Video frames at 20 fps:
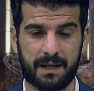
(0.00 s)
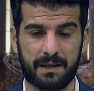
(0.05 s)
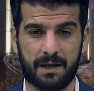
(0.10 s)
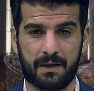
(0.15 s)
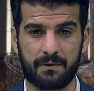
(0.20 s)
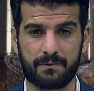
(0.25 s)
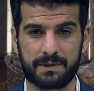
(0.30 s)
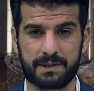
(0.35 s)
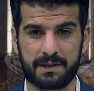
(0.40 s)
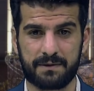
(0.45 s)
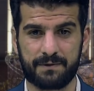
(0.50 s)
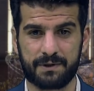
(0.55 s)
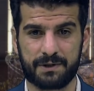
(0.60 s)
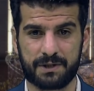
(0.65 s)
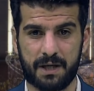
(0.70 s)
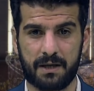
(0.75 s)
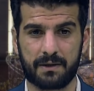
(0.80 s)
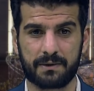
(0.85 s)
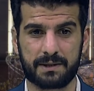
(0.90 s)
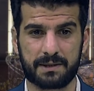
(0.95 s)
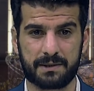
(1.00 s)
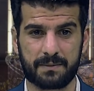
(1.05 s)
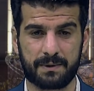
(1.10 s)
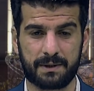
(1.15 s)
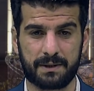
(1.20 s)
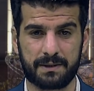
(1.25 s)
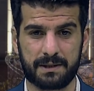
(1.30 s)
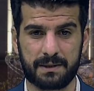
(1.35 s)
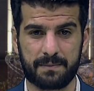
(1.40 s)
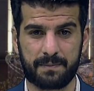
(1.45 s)
now receiving child
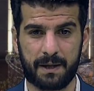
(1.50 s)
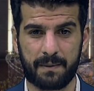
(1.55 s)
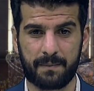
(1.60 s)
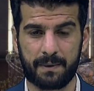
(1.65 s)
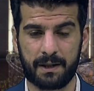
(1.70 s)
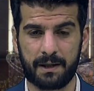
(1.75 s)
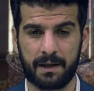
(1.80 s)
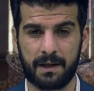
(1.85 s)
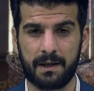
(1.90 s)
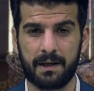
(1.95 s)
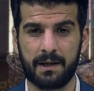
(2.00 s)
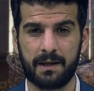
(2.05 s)
disability payment